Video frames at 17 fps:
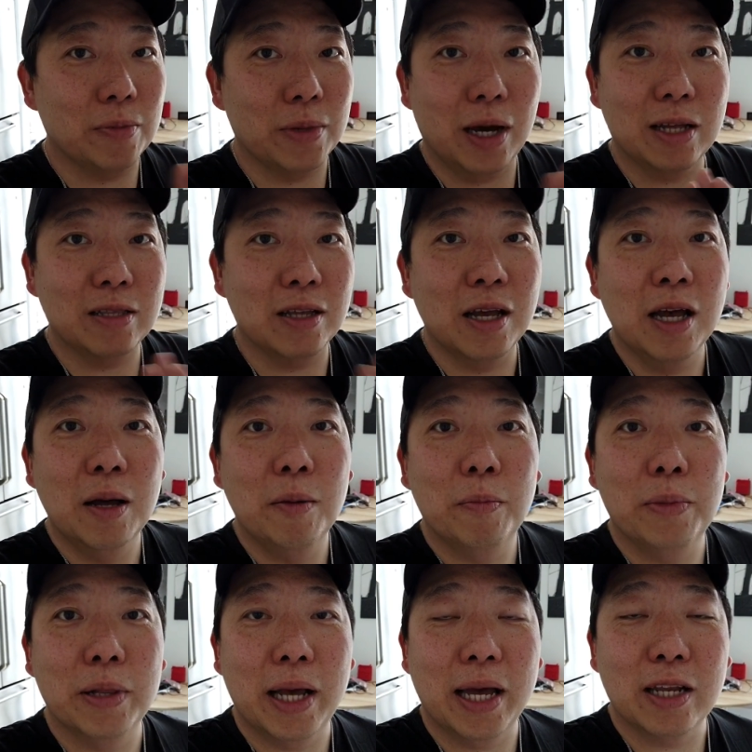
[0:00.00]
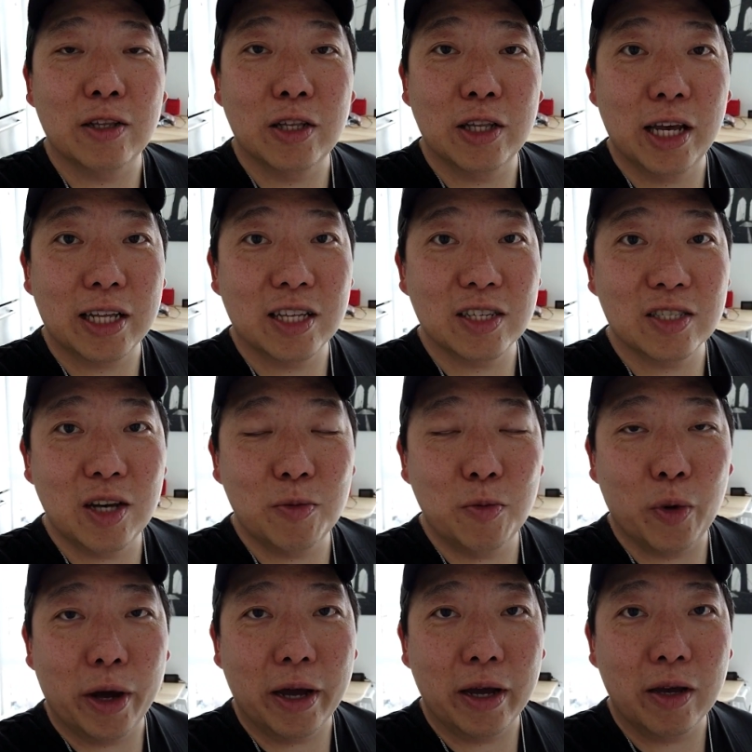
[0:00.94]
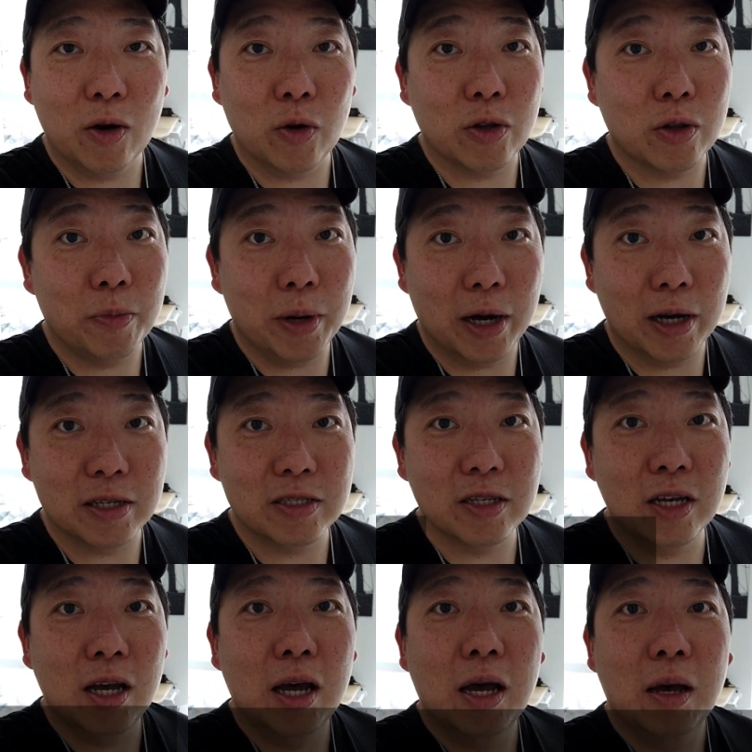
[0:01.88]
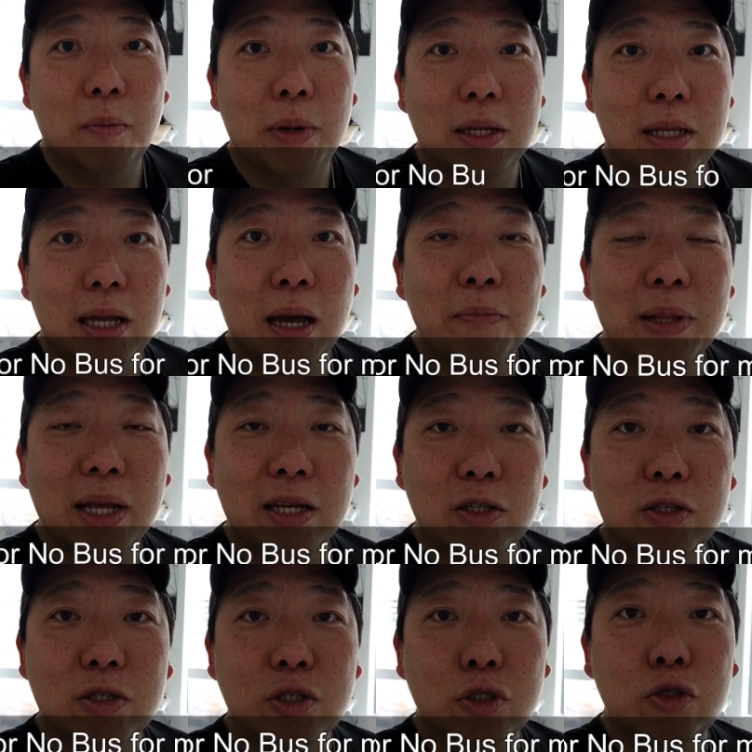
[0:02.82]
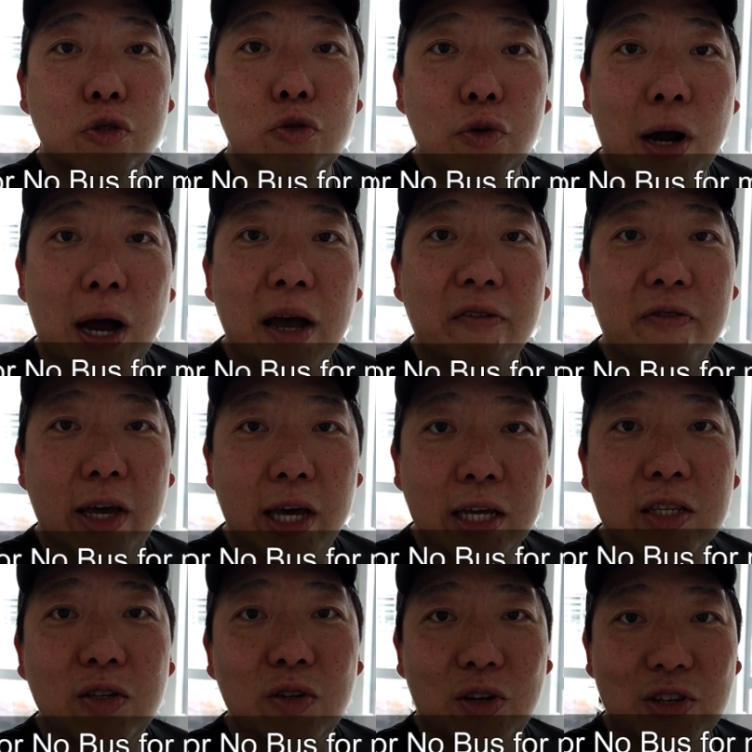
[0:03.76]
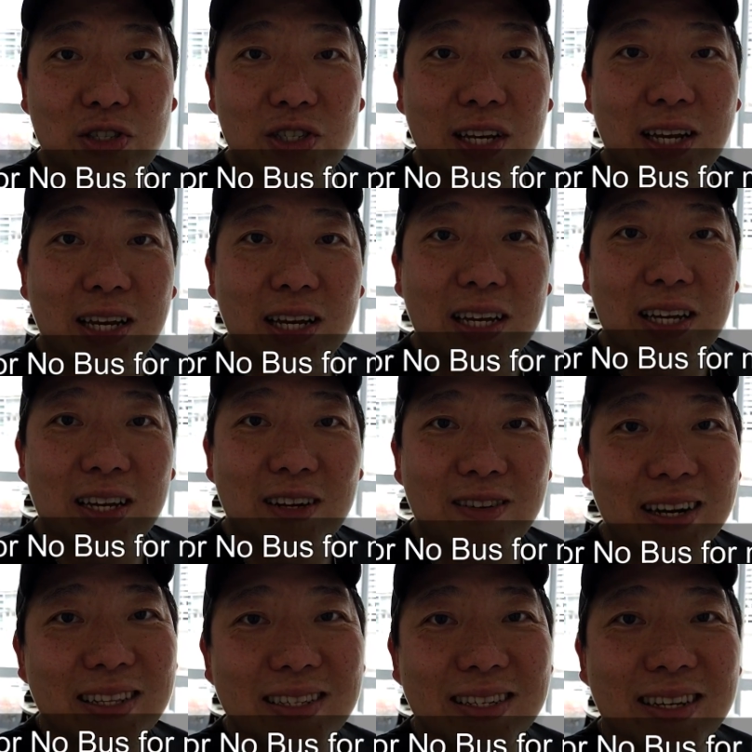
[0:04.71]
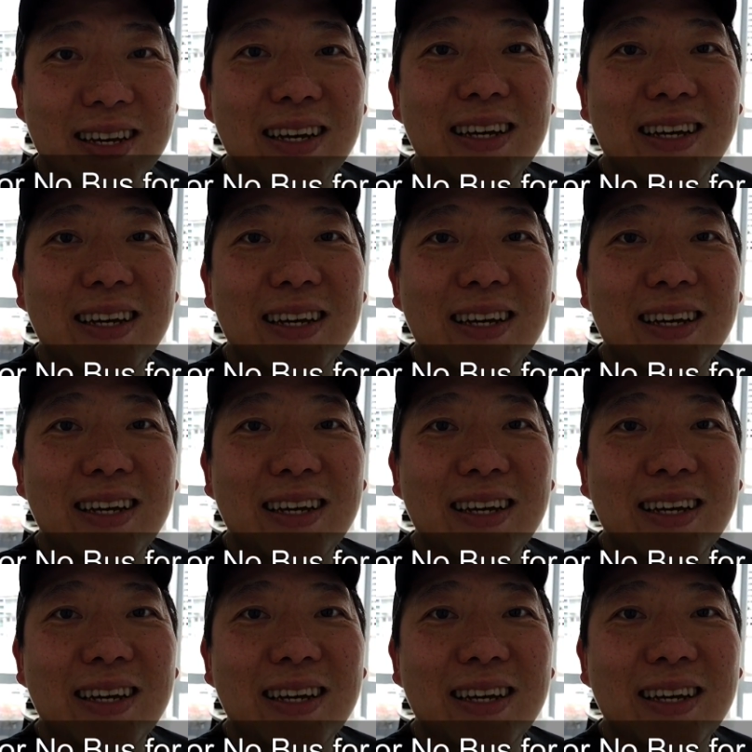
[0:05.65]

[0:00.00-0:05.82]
I'm not planning to take the subway or the bus, but I'm planning to just drive into the city, right?